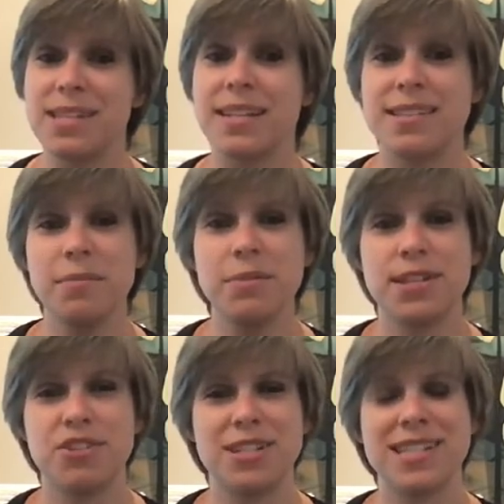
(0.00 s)
that some
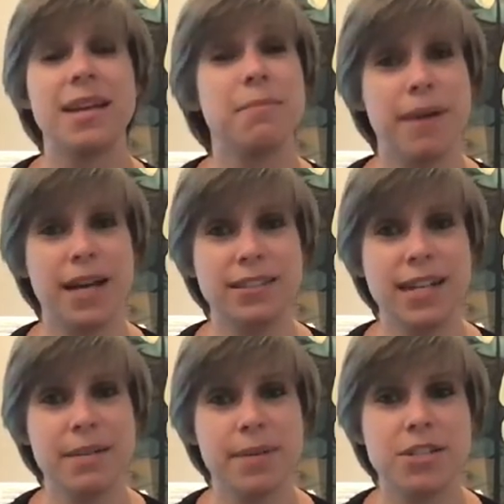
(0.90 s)
musicians can better
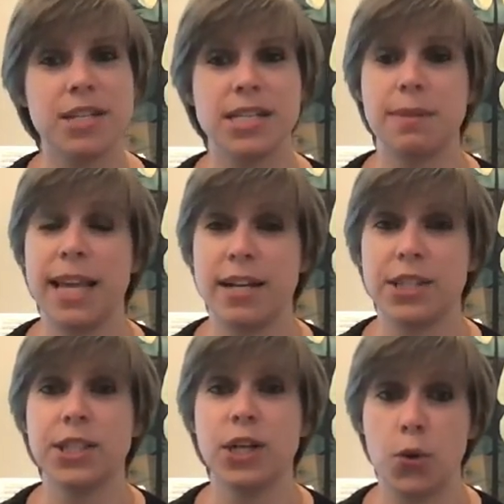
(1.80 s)
name pitches played
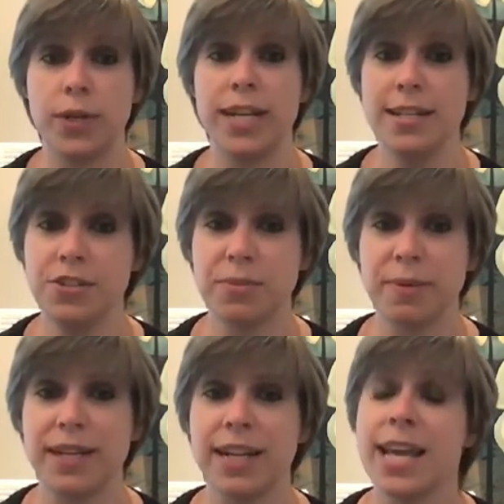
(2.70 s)
on their own
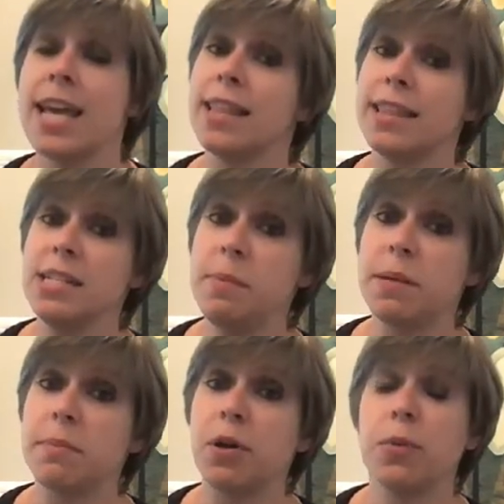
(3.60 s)
instrument. These
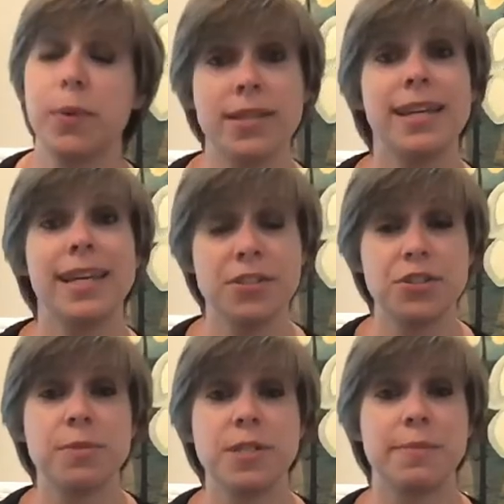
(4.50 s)
people with
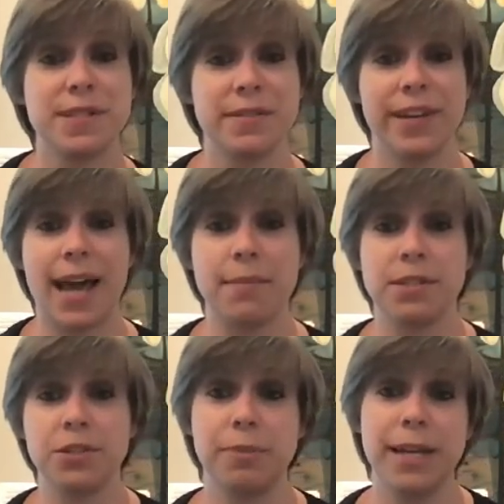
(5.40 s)
instrument specific
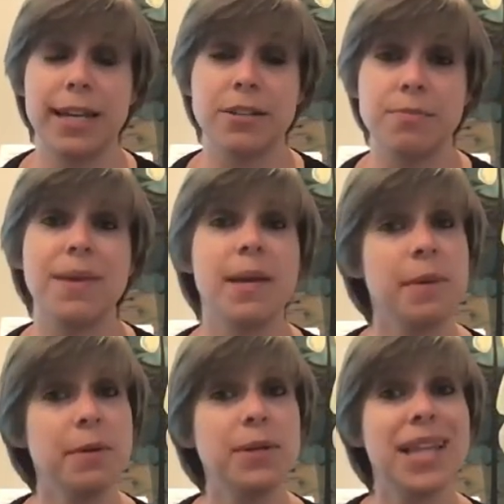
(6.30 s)
absolute pitch may
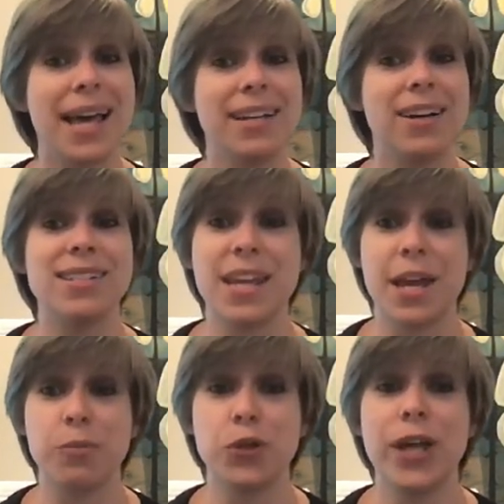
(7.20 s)
be relying on
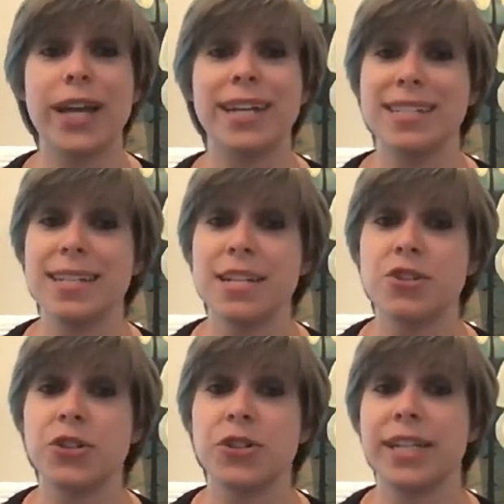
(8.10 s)
timbral and
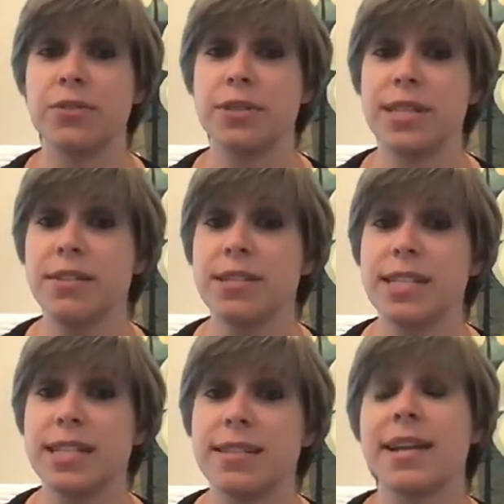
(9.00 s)
intonational
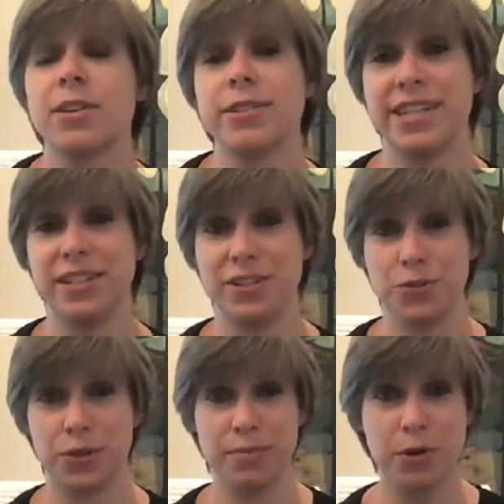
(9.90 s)
idiosyncrasies and
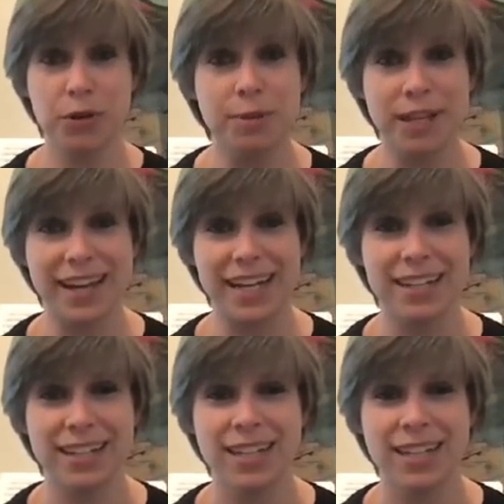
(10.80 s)
articulatory motor planning.